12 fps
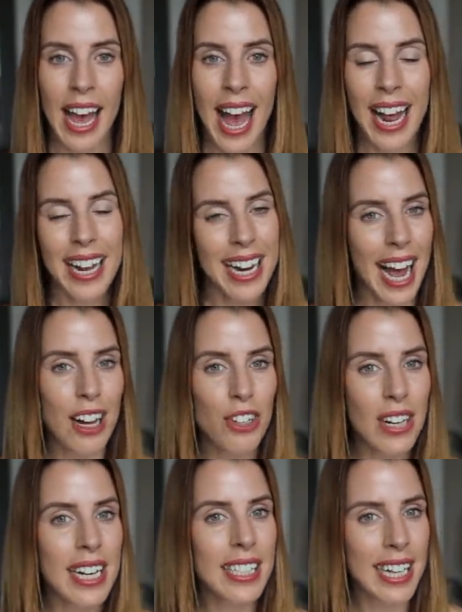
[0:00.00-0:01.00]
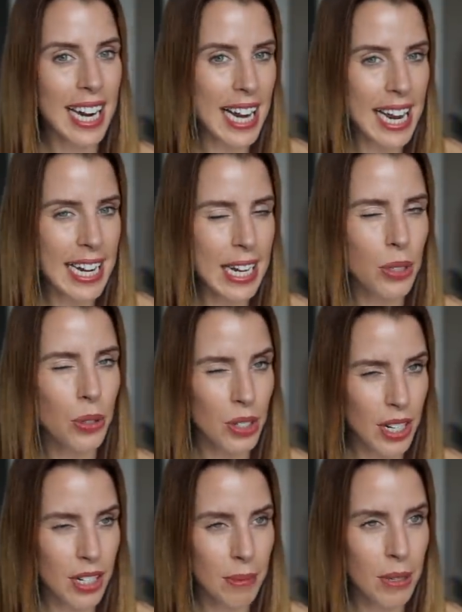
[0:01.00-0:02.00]
And I'd actually say, ladies or
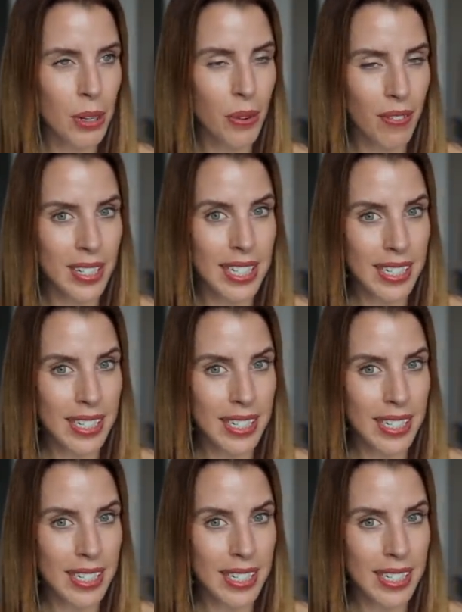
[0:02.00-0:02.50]
gentlemen, whoever's